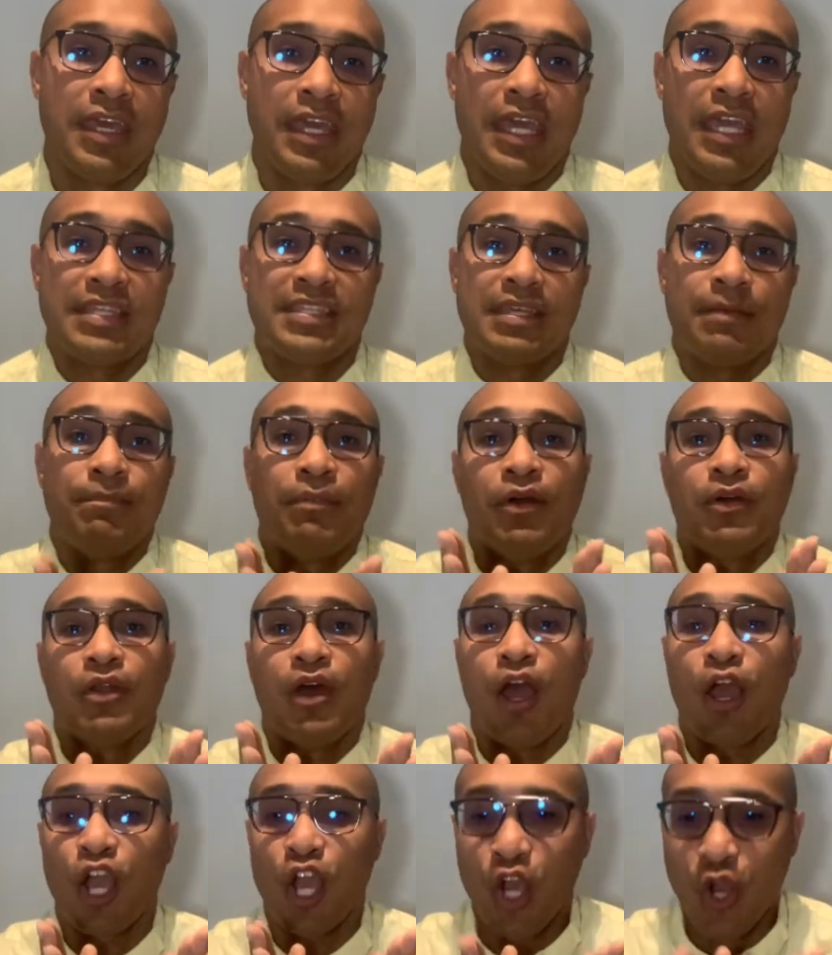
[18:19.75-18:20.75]
It's about
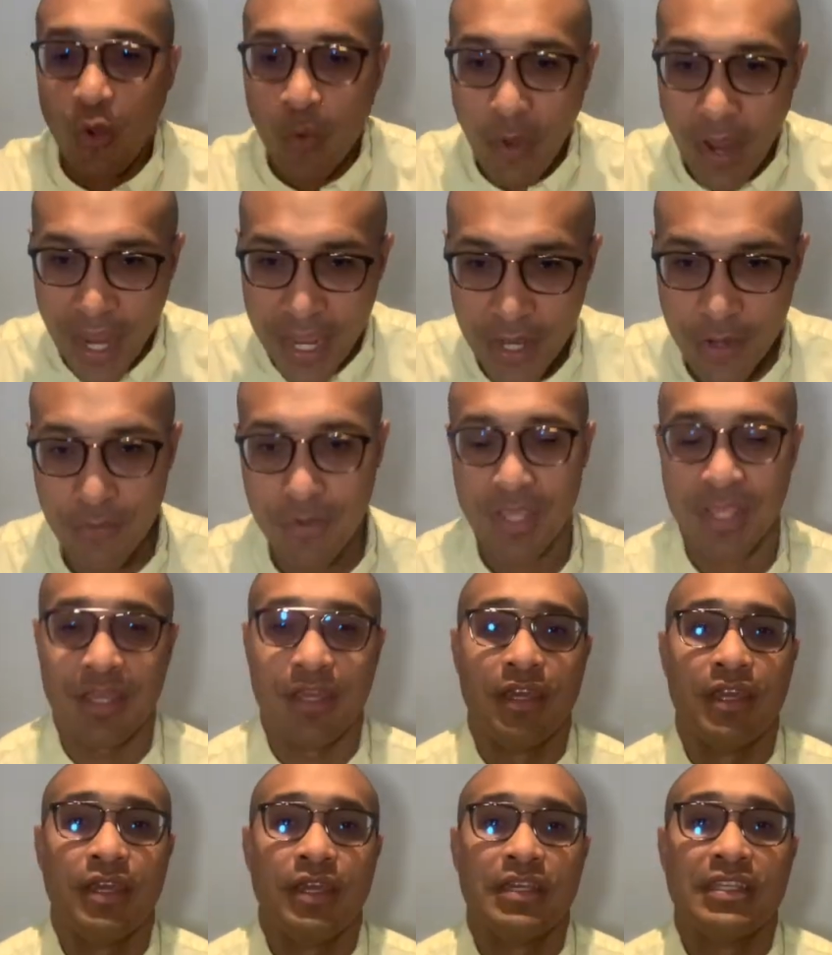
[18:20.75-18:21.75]
acquiring
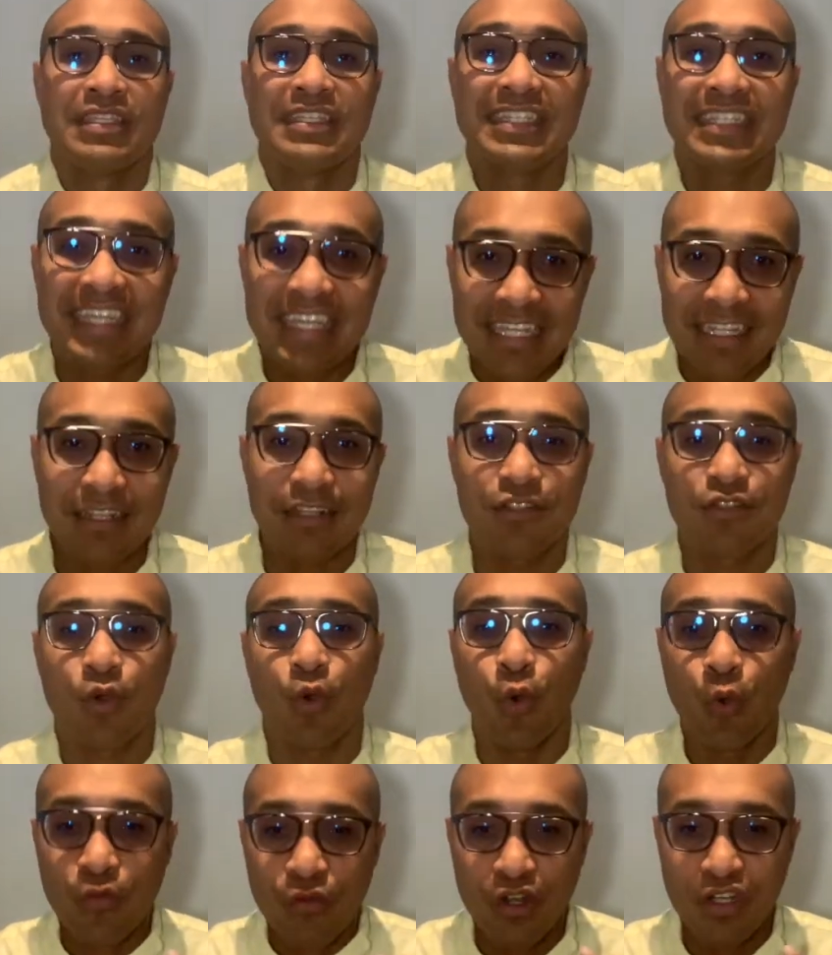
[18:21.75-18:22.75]
skills
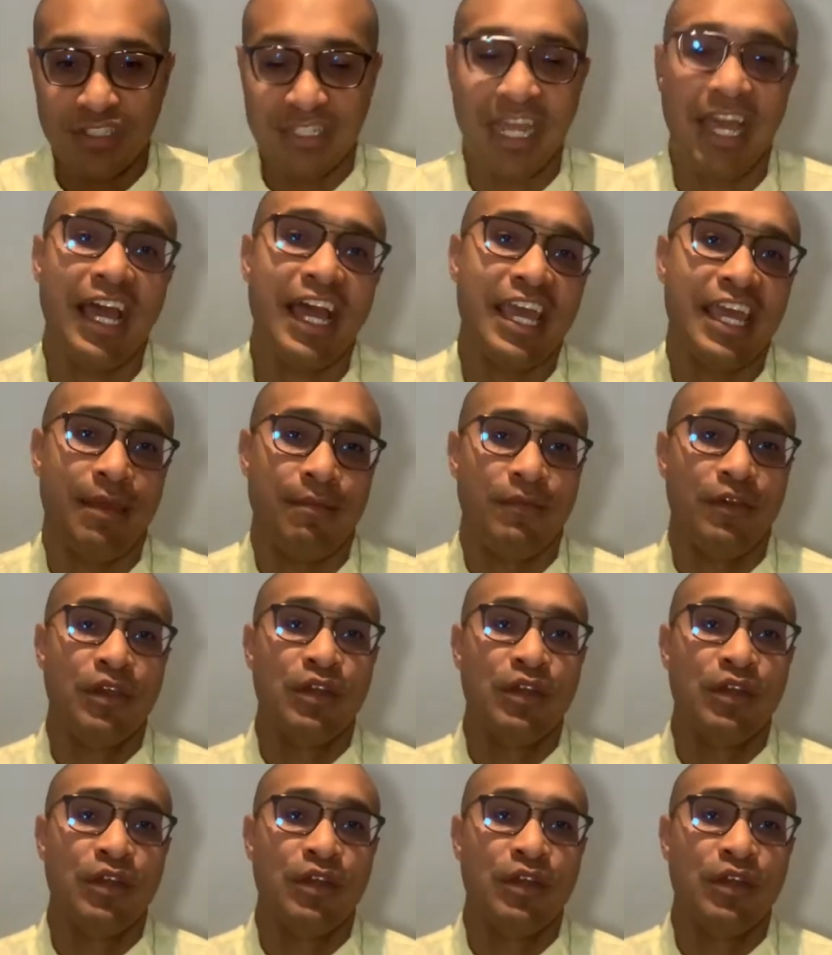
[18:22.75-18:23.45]
over time.